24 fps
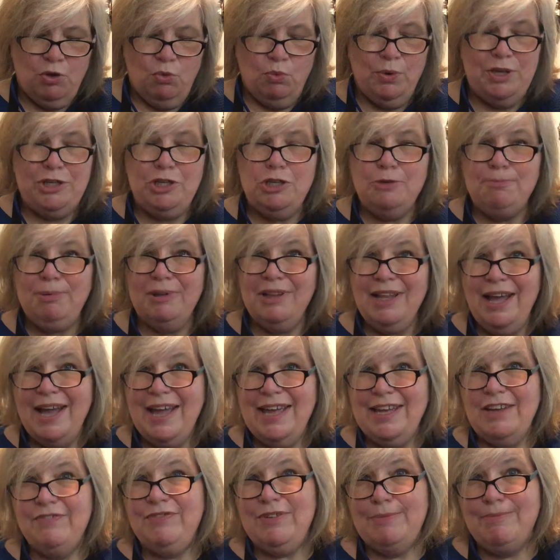When you
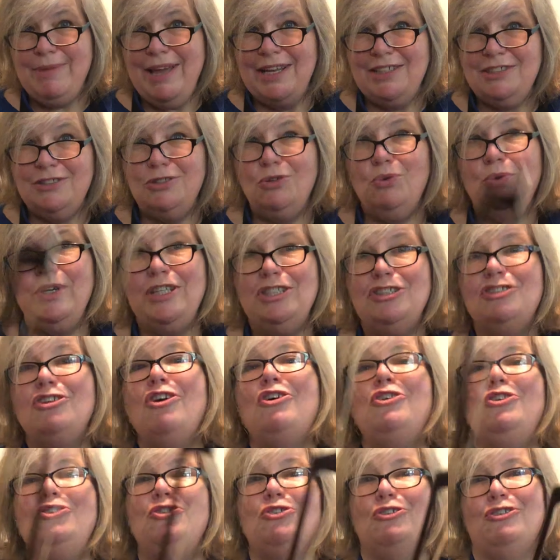play, if it makes noise,
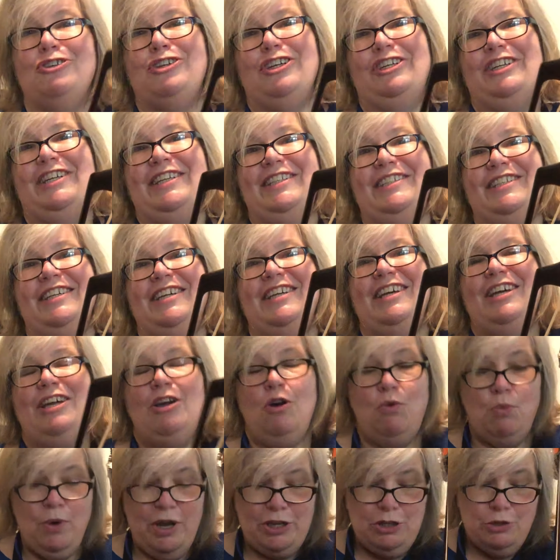you're good.
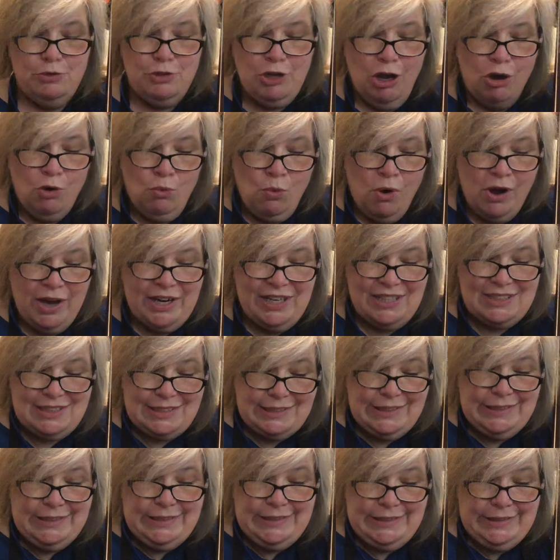What you don't want is
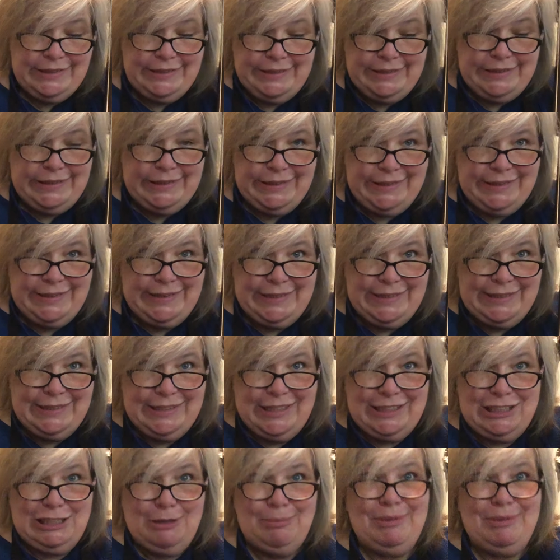it to